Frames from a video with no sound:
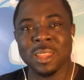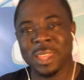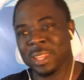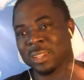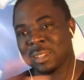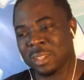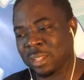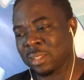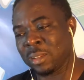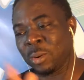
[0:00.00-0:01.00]
And
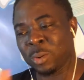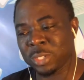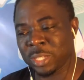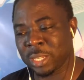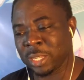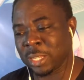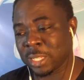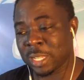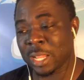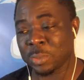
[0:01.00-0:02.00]
the whole shenanigans,
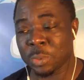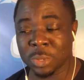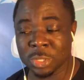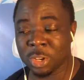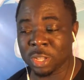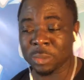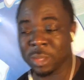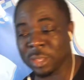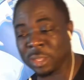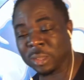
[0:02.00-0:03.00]
and that's what we're talking about
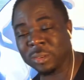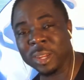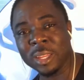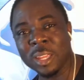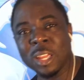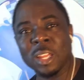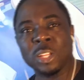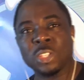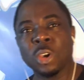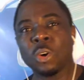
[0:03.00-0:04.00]
here, right?
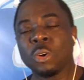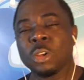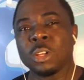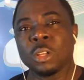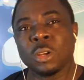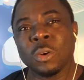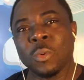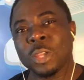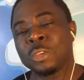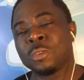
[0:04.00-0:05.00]
So
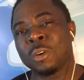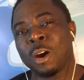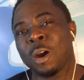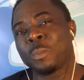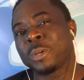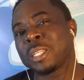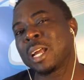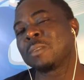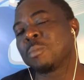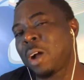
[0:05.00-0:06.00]
when you are putting
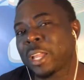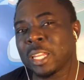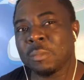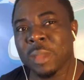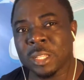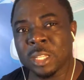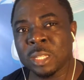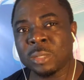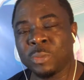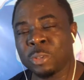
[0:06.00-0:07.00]
out marketing
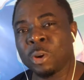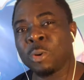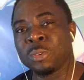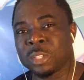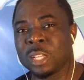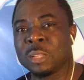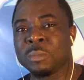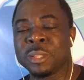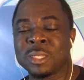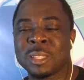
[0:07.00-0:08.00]
message for your wholesaling
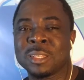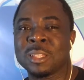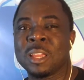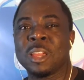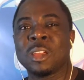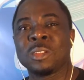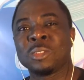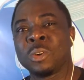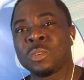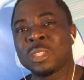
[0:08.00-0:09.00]
business,
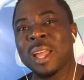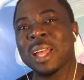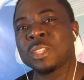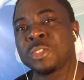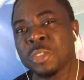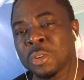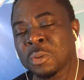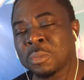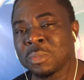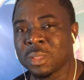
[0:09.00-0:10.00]
don't
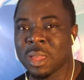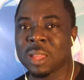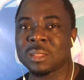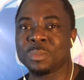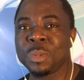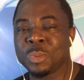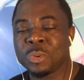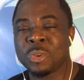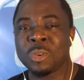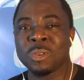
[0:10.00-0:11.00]
assume that people
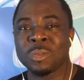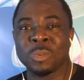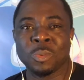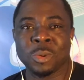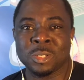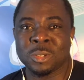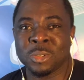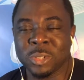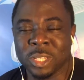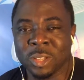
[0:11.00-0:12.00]
know what you're
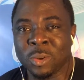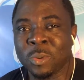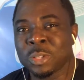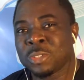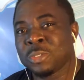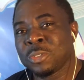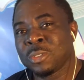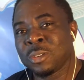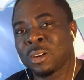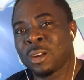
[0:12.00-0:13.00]
doing or what
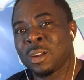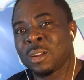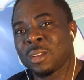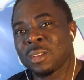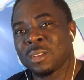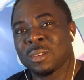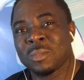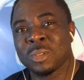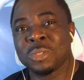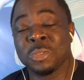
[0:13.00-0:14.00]
you are, uh,
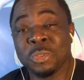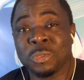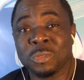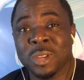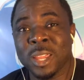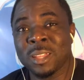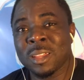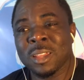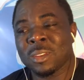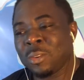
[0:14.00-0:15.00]
what you do, right?
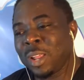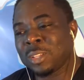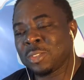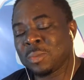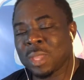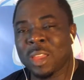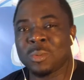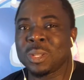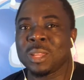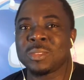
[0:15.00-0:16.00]
Don't assume that
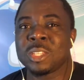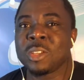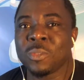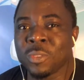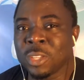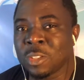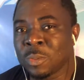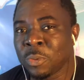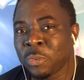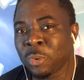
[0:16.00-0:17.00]
everybody has seen your videos
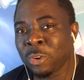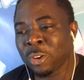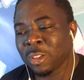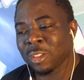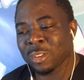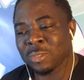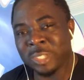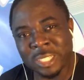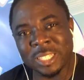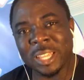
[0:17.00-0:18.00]
before.
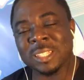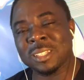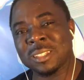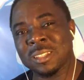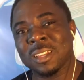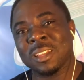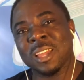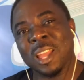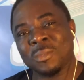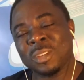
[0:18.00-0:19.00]
Restate it.
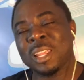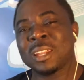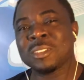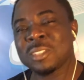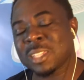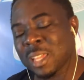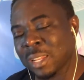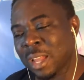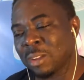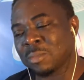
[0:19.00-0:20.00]
Every letter you
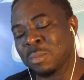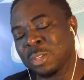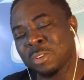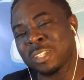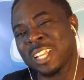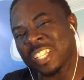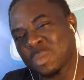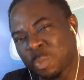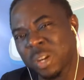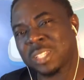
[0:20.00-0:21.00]
send out, make sure it
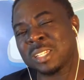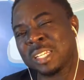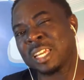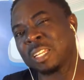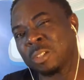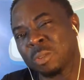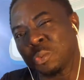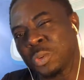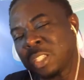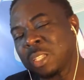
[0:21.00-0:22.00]
expressly and
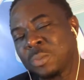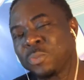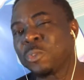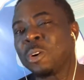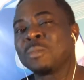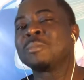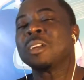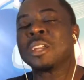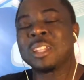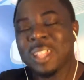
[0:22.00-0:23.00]
in written form
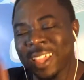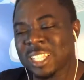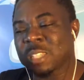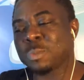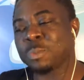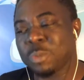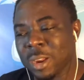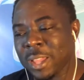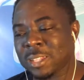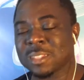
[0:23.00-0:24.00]

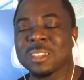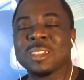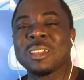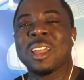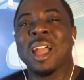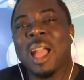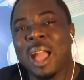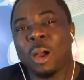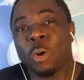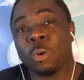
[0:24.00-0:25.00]
express
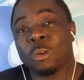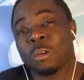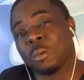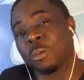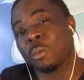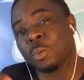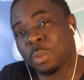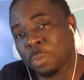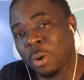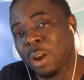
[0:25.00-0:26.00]
how your
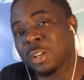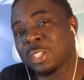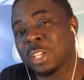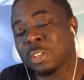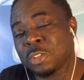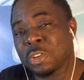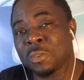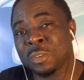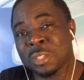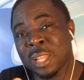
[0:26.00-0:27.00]
product and your
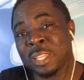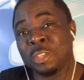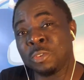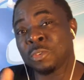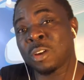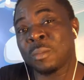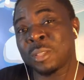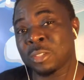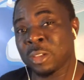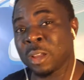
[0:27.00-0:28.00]
service, like you coming
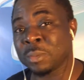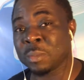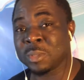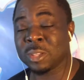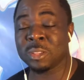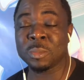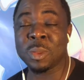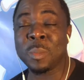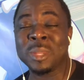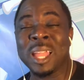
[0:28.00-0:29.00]
to help them sell the
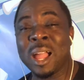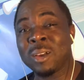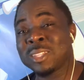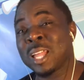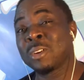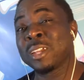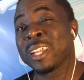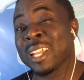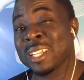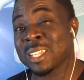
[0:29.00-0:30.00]
property, how is that going to
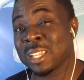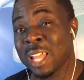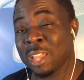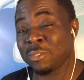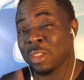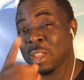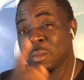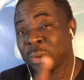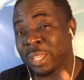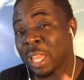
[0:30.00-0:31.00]
enhance their life?
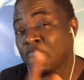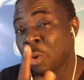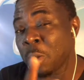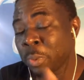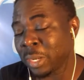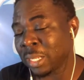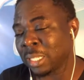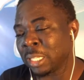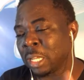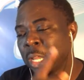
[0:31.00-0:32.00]
But again, more
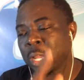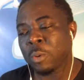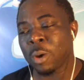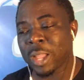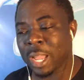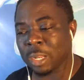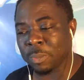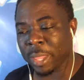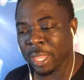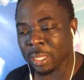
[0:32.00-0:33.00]
importantly, what kind of
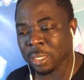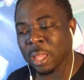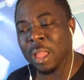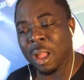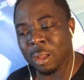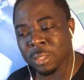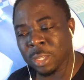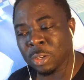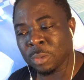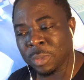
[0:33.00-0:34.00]
pain are they
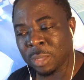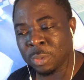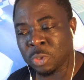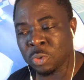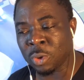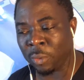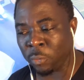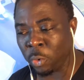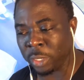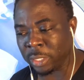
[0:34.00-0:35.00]
going to be able to
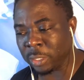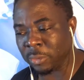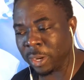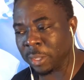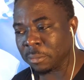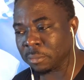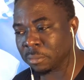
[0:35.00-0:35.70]
avoid, right?